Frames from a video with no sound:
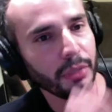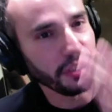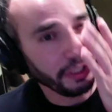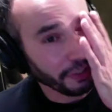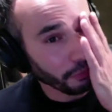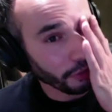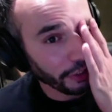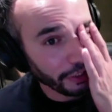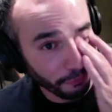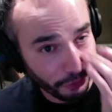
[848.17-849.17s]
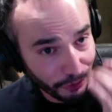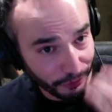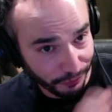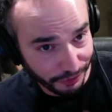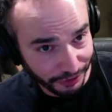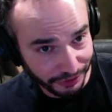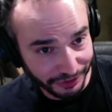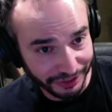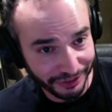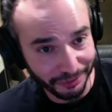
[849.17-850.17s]
he didn't want to get involved in
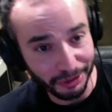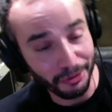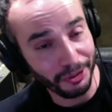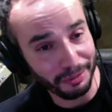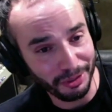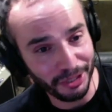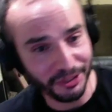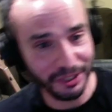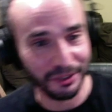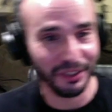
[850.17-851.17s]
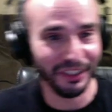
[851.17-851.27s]
the recording project,